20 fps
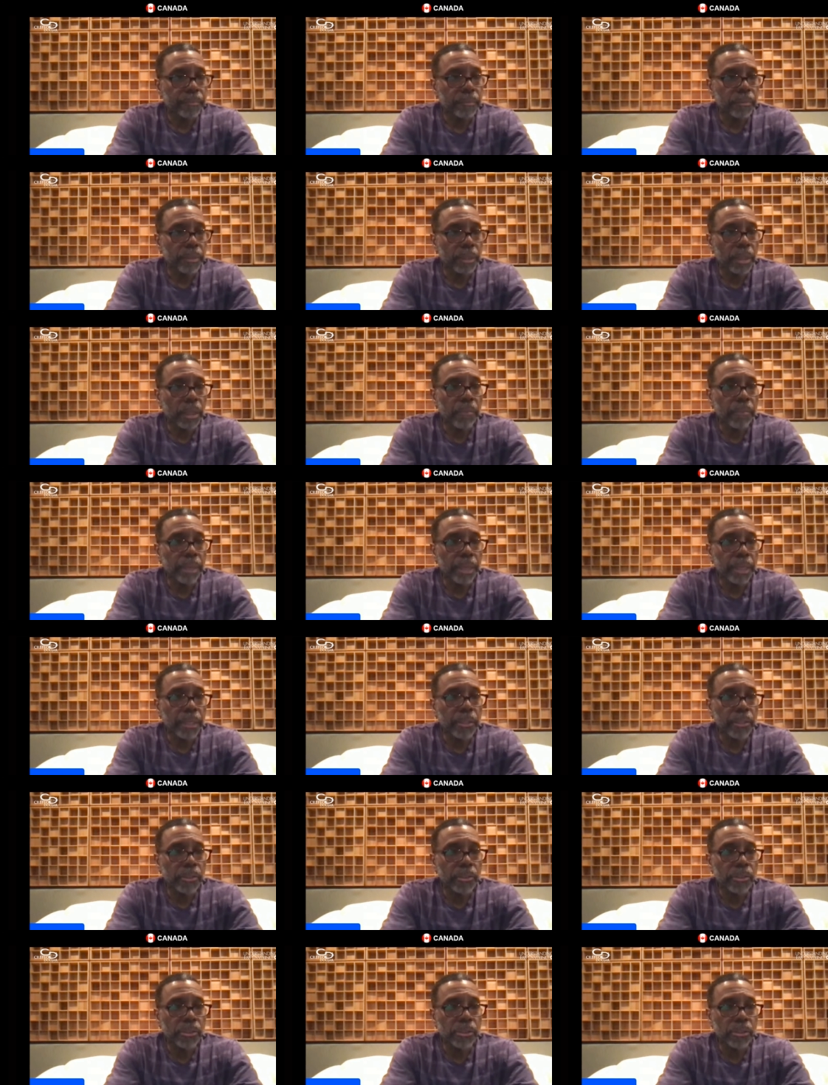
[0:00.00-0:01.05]
yeah, man,
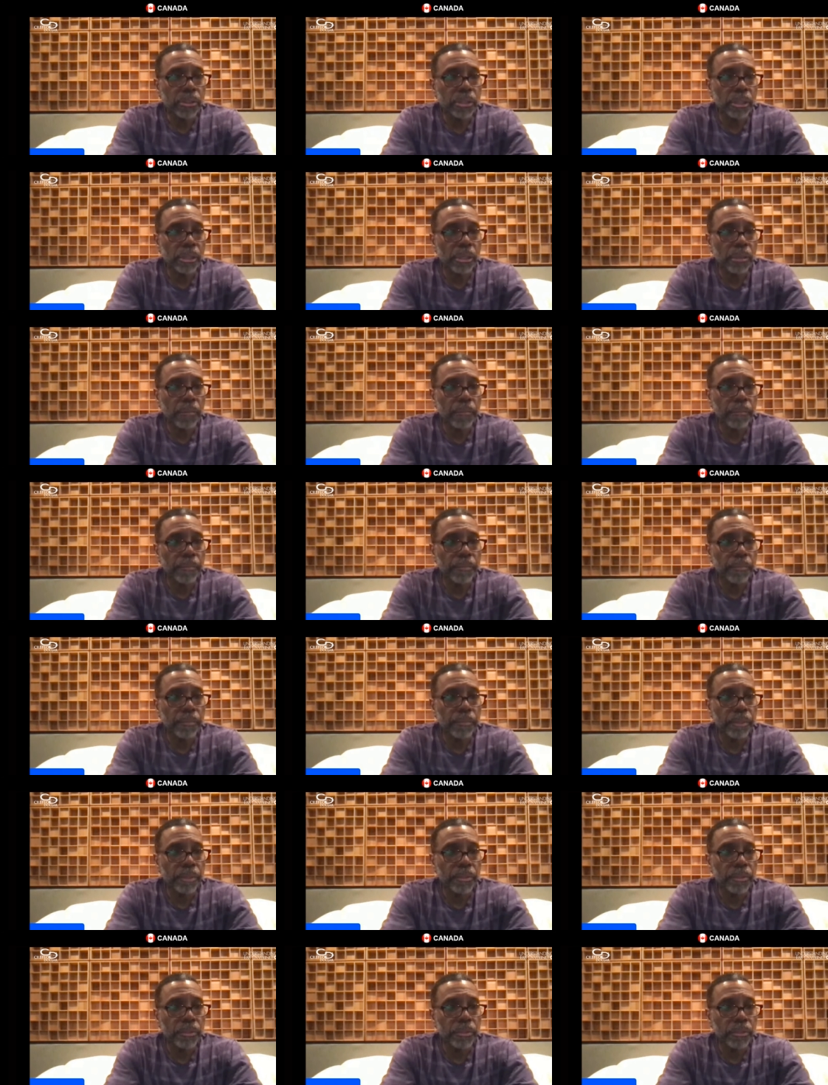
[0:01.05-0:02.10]
this is uh,
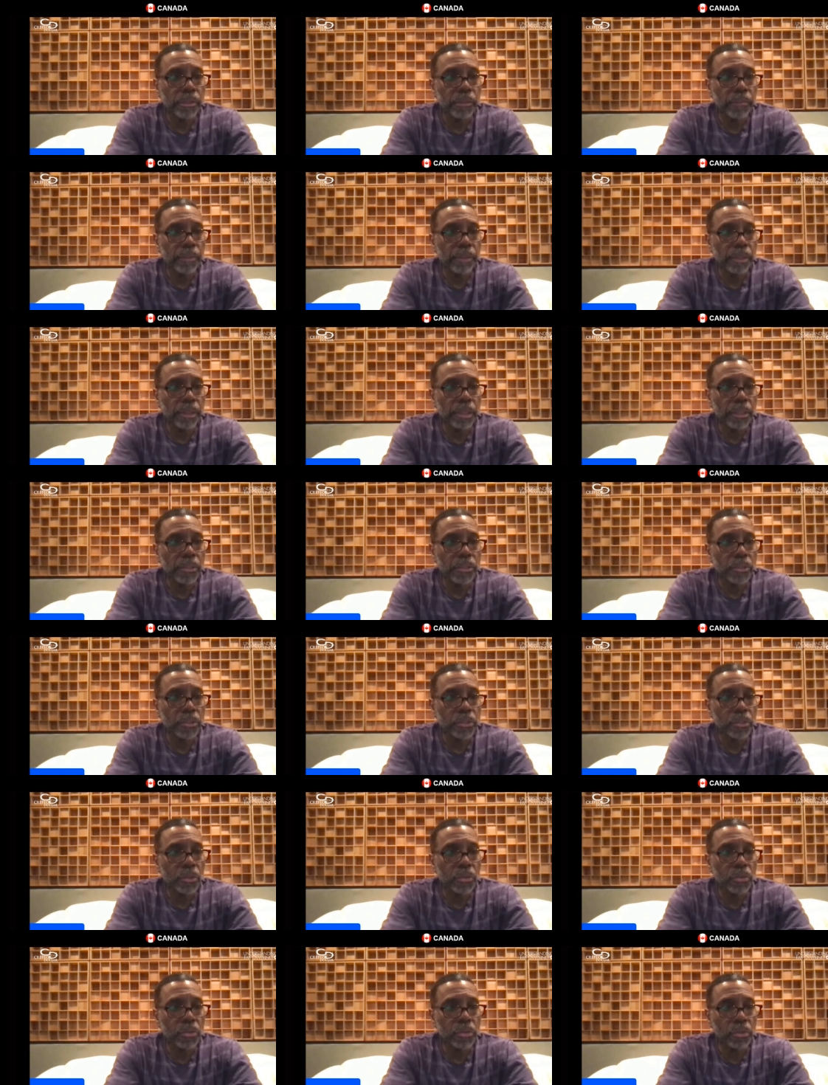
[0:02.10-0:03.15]
this is something that's
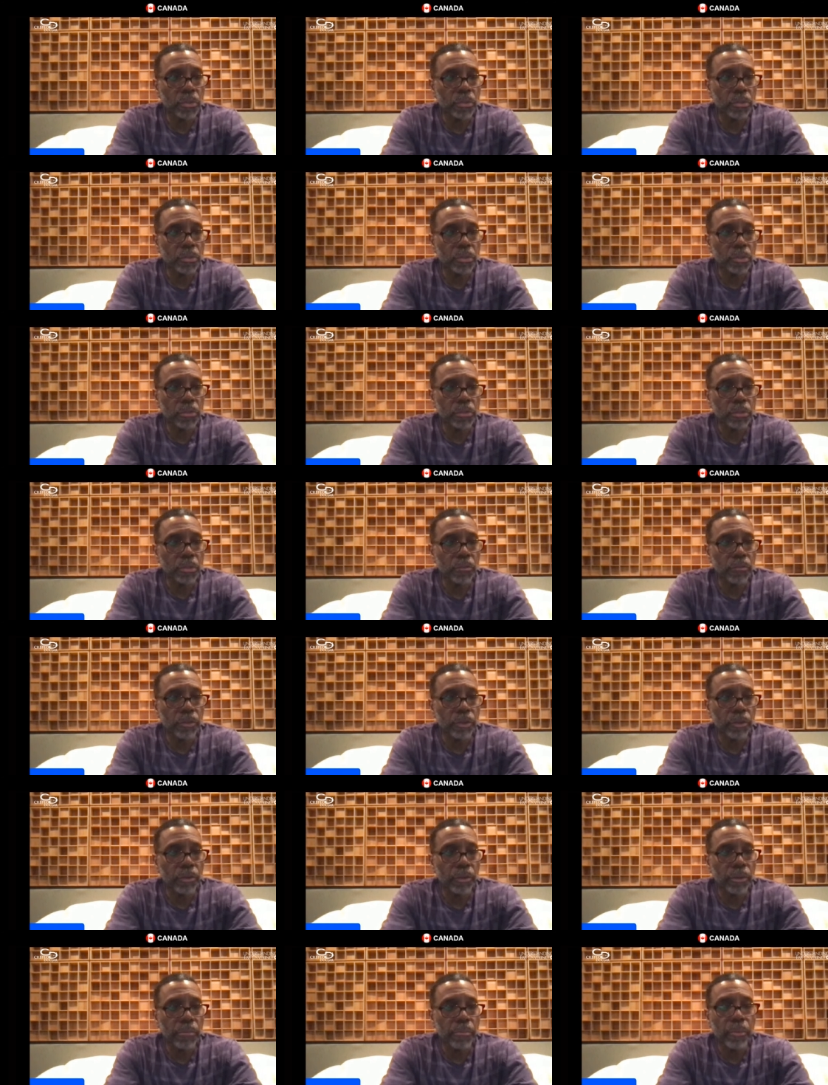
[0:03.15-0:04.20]
so so so so
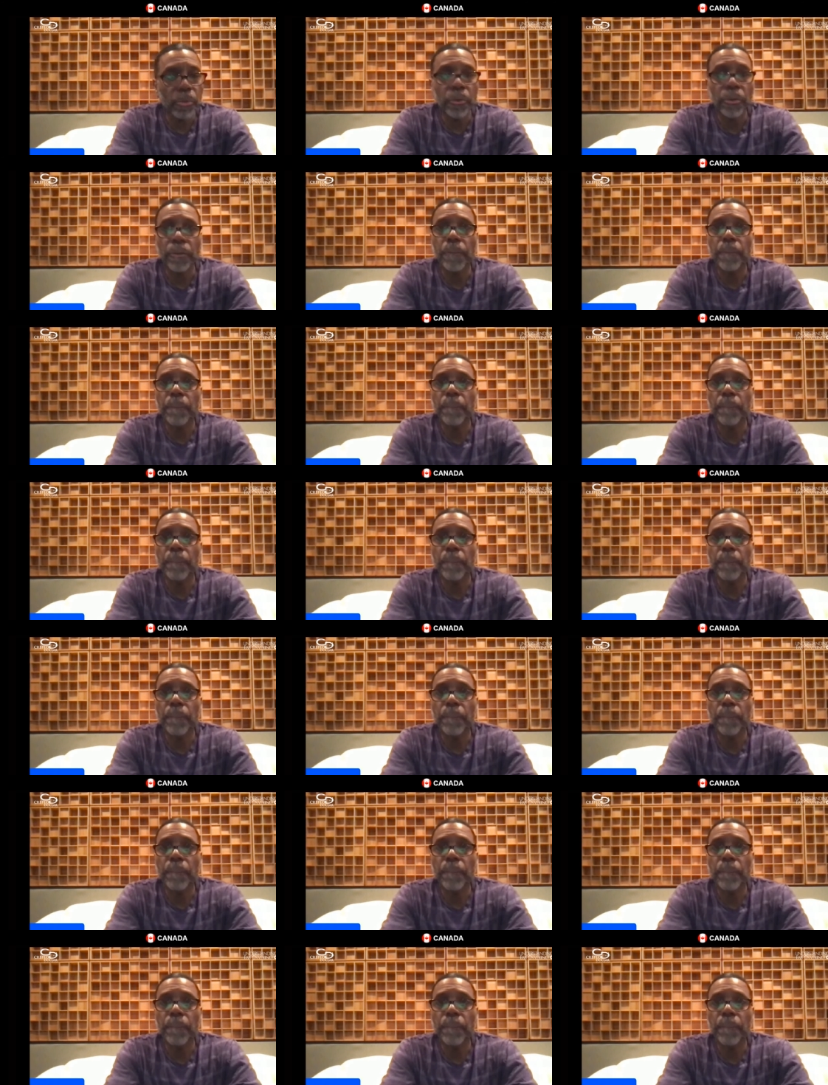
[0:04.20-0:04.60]
very important.